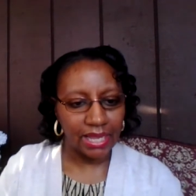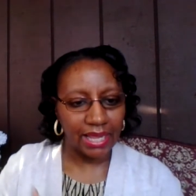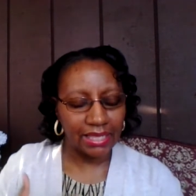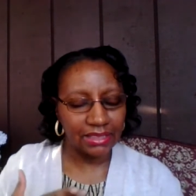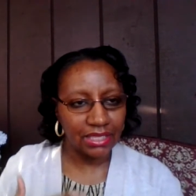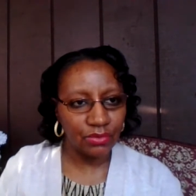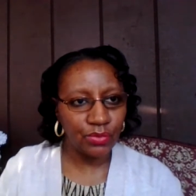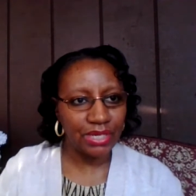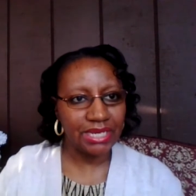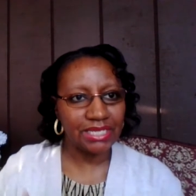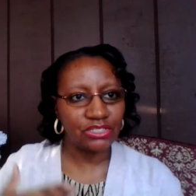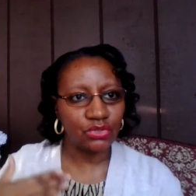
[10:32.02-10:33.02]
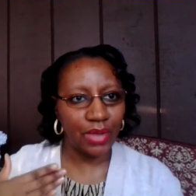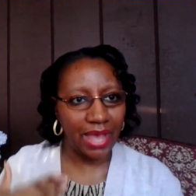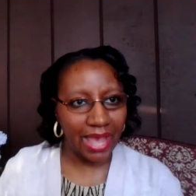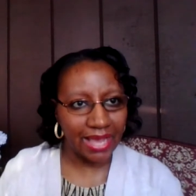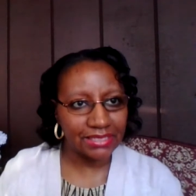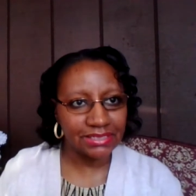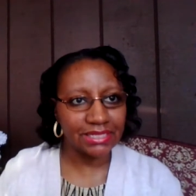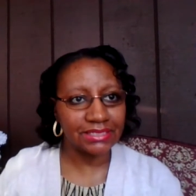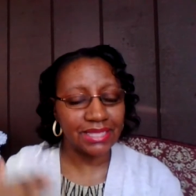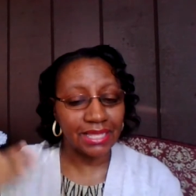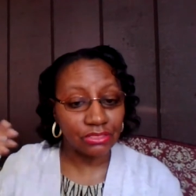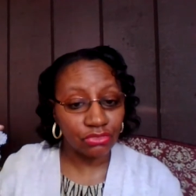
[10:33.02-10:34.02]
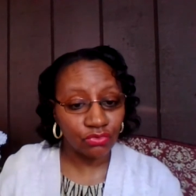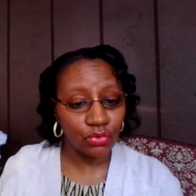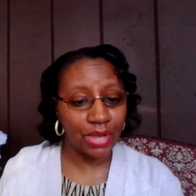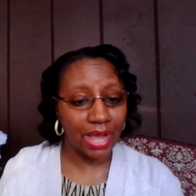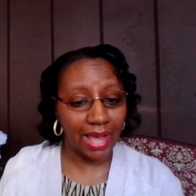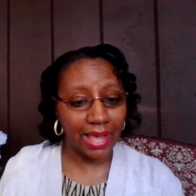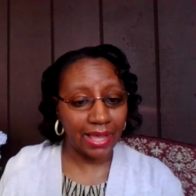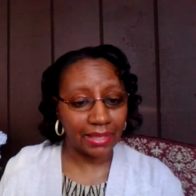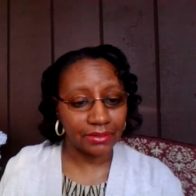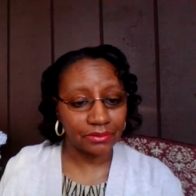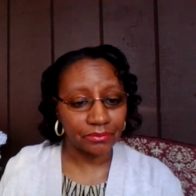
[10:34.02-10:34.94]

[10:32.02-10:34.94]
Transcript: And then we need to access that through God.